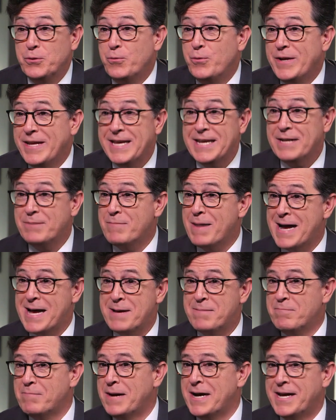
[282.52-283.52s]
read my
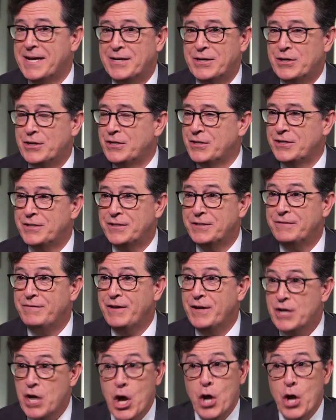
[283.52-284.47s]
mind, love.